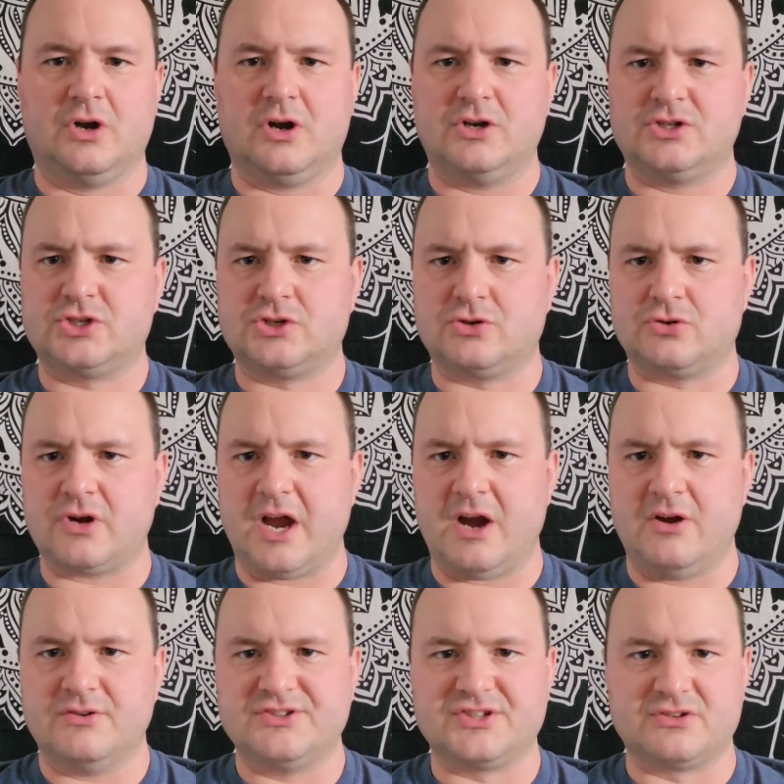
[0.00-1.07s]
large
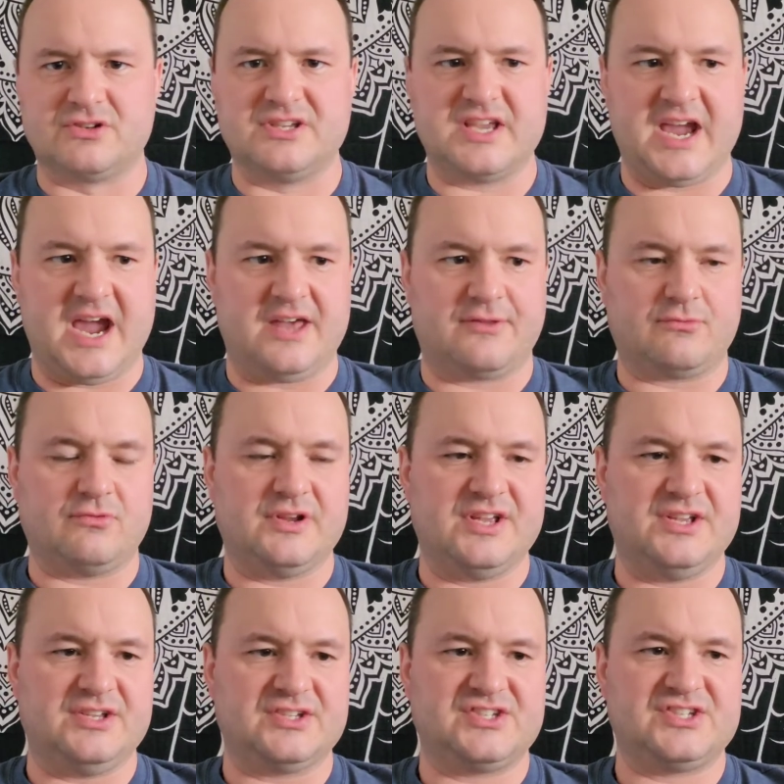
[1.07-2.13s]
crowds or
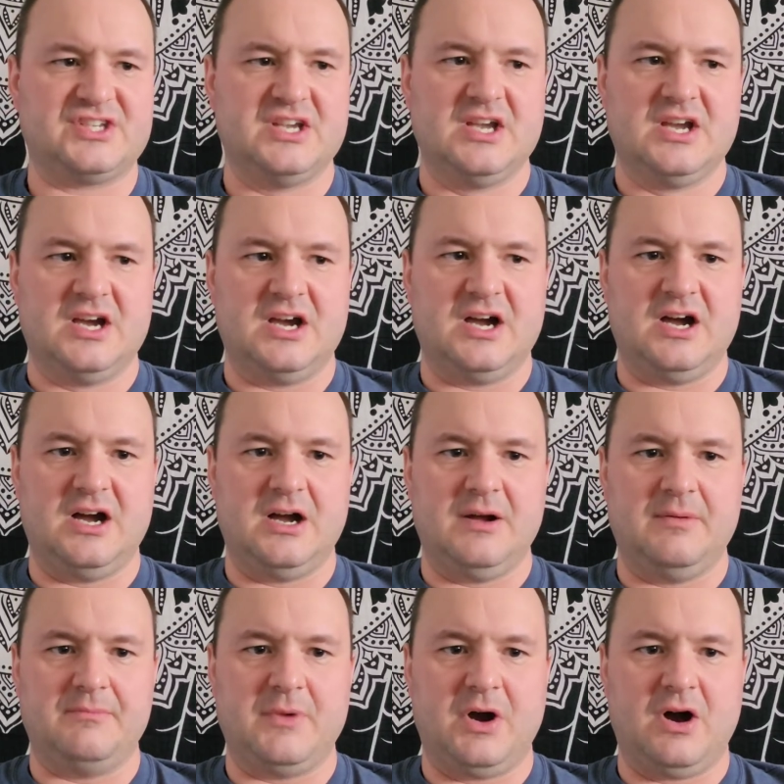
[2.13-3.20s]
gatherings.
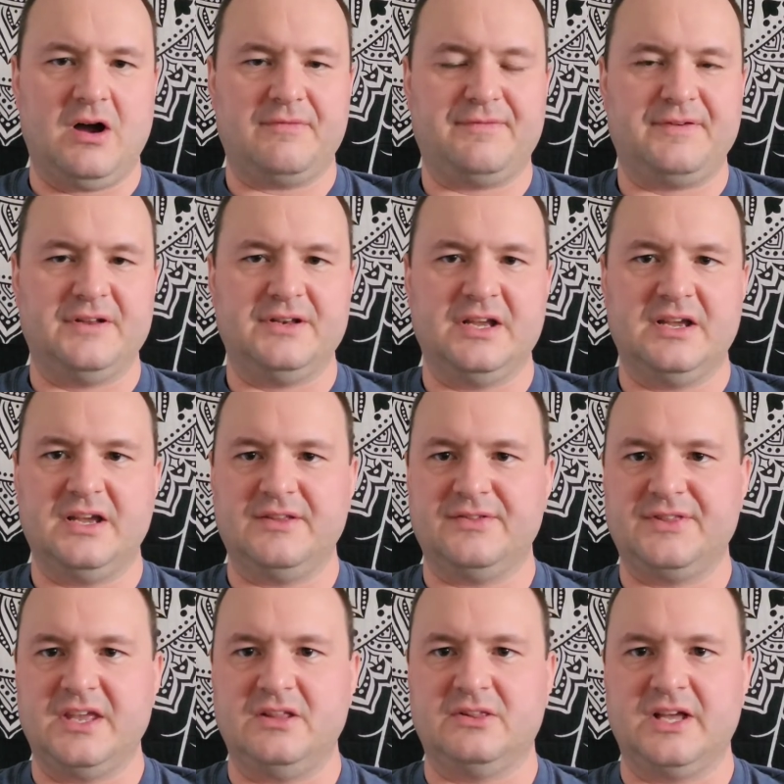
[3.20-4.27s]
Um, often
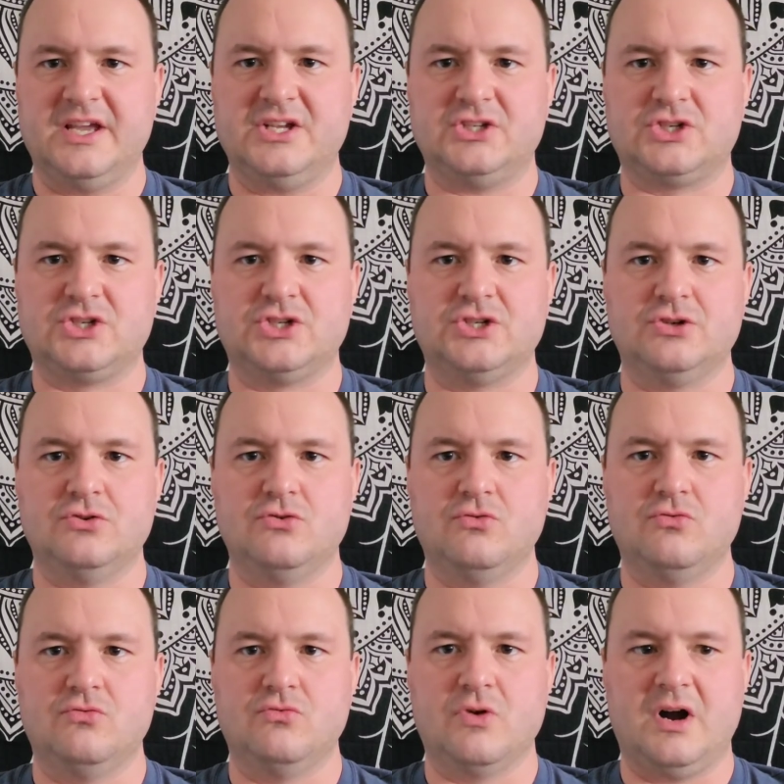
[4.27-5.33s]
they like
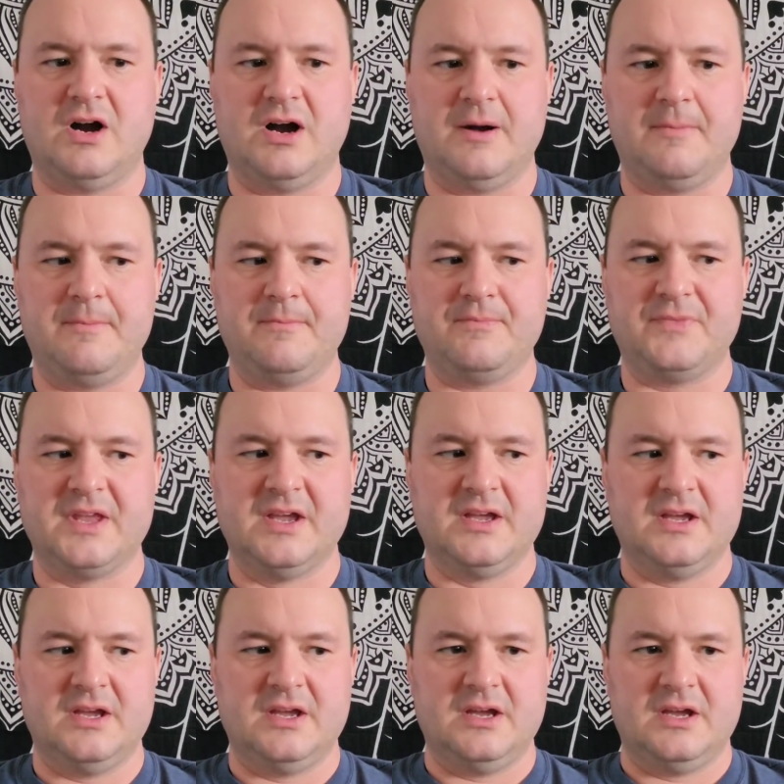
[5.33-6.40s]
to um,
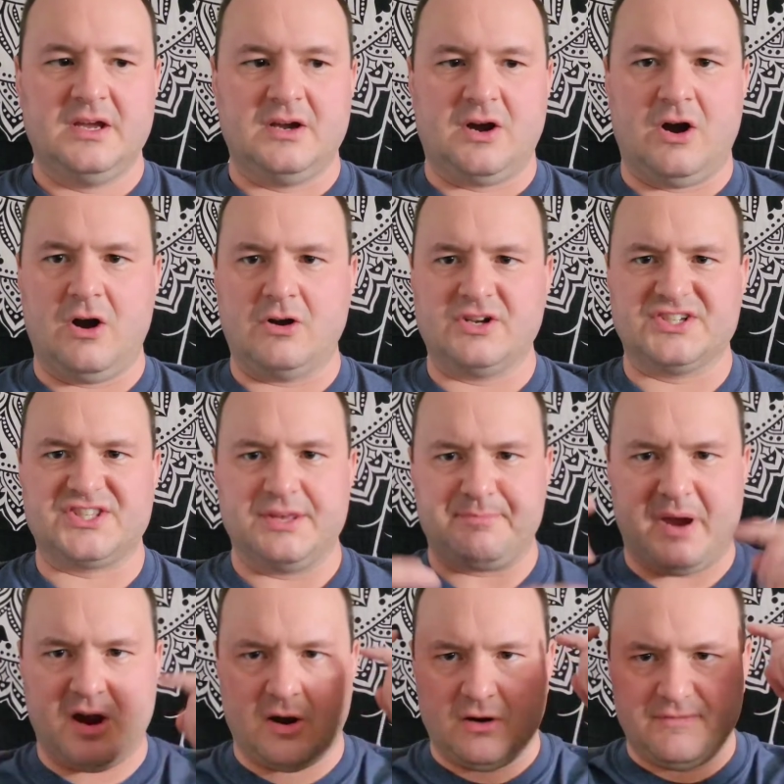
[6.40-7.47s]
harness the
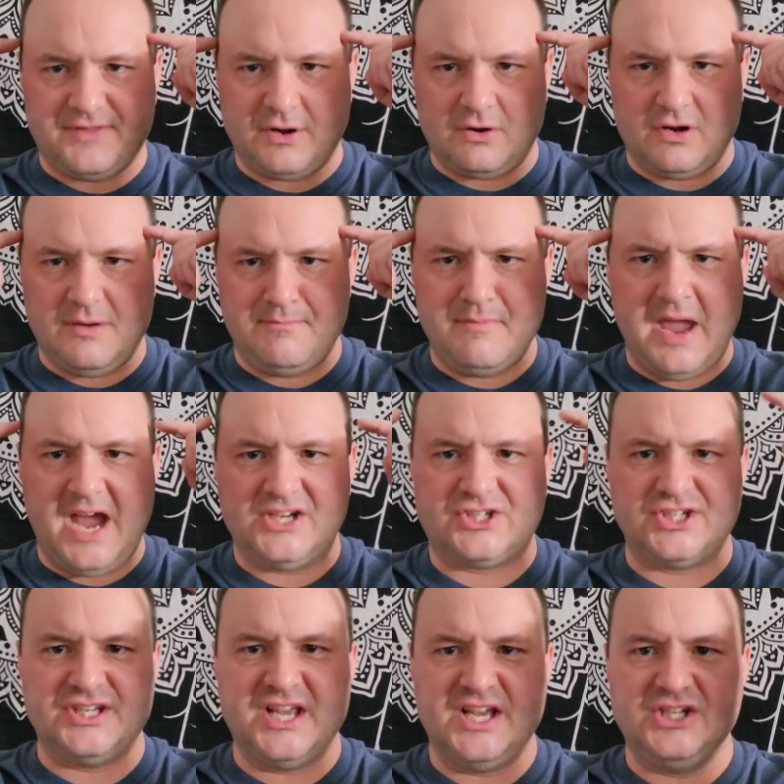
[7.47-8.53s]
power of their
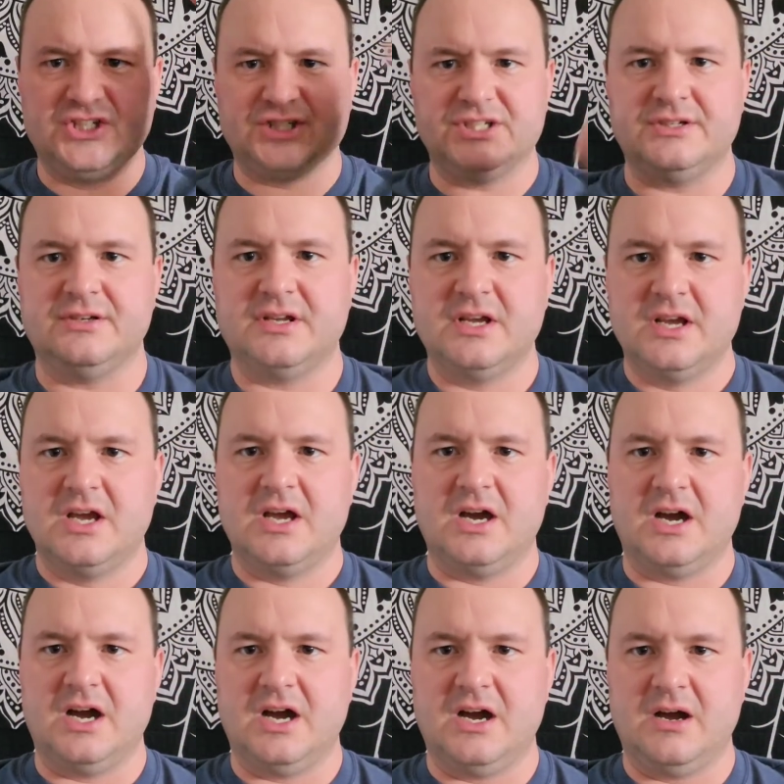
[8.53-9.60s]
imagination,
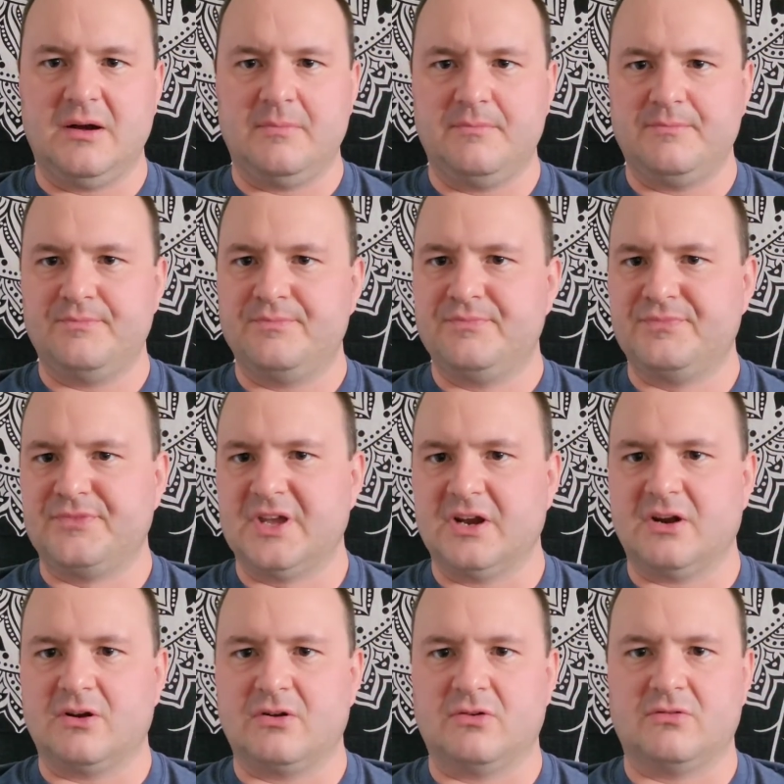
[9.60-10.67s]
um,
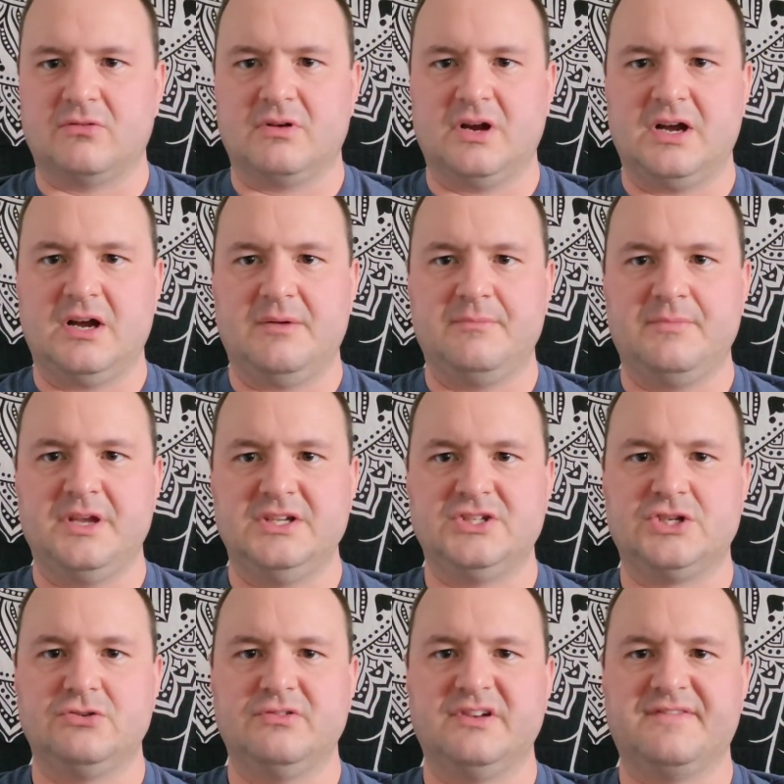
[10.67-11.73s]
their um,
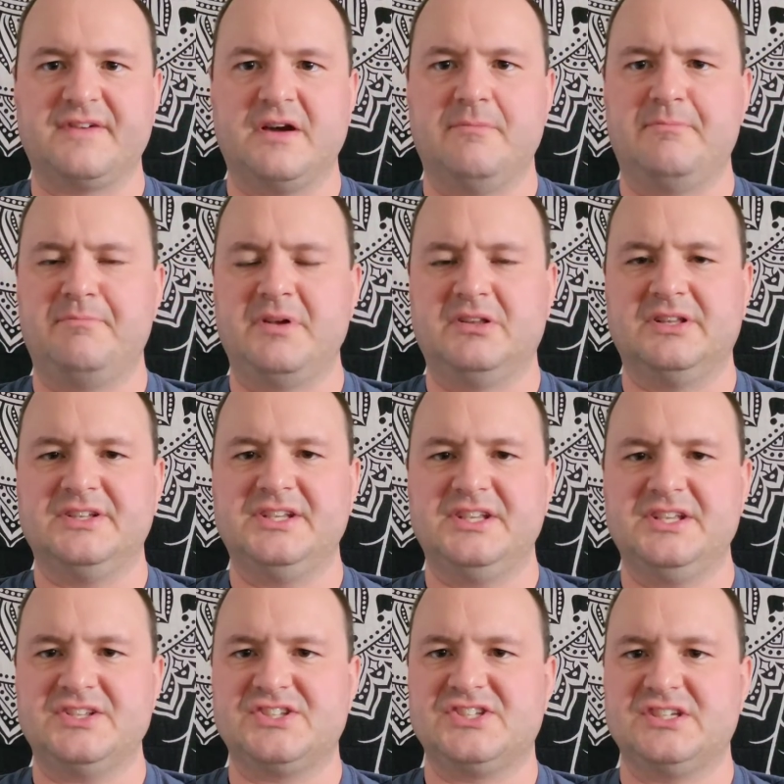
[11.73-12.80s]
intuitive
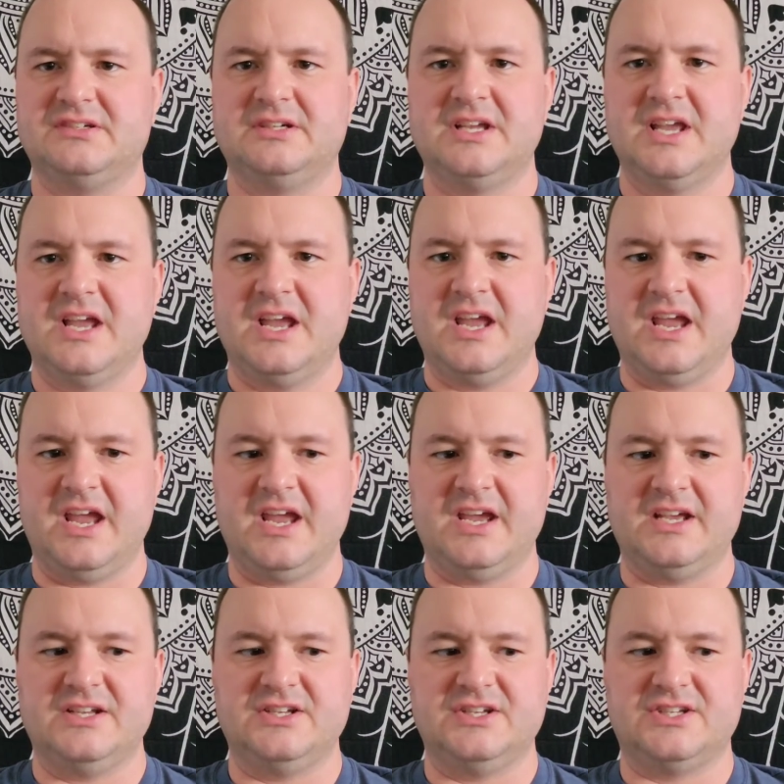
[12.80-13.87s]
abilities.
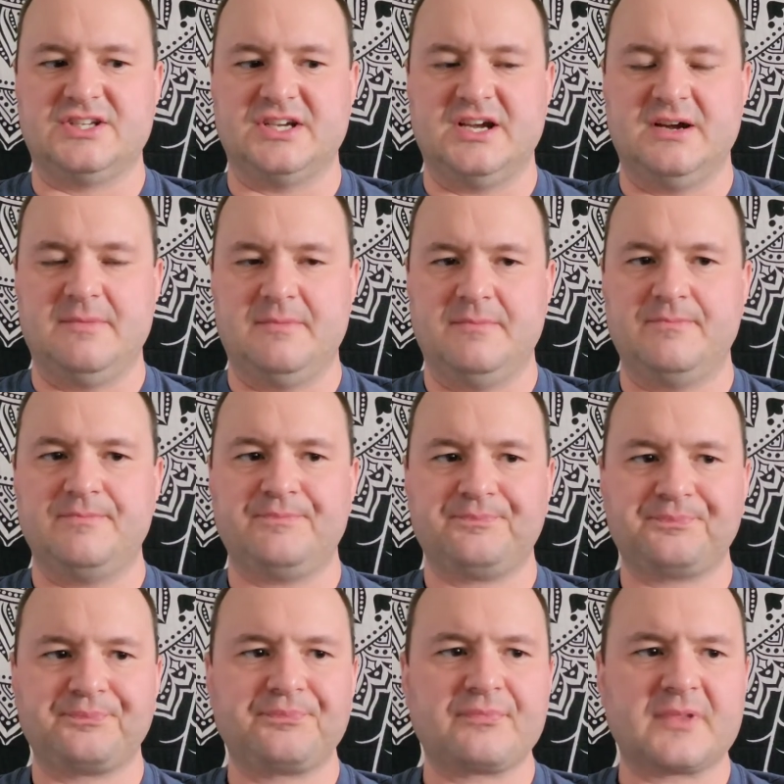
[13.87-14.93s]
And um,